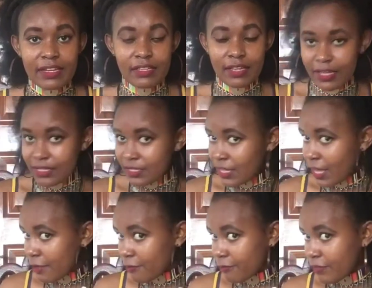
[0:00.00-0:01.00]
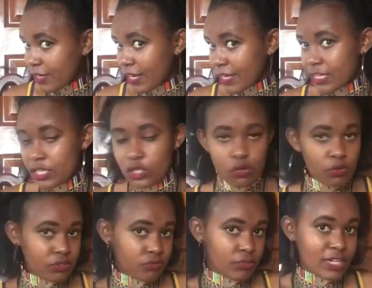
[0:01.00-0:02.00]
yes, I feel like it
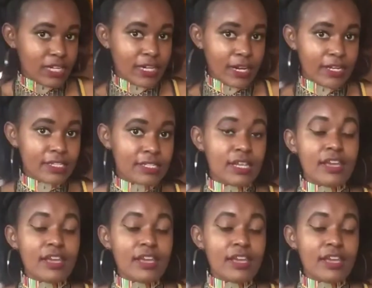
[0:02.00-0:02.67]
looks really nice.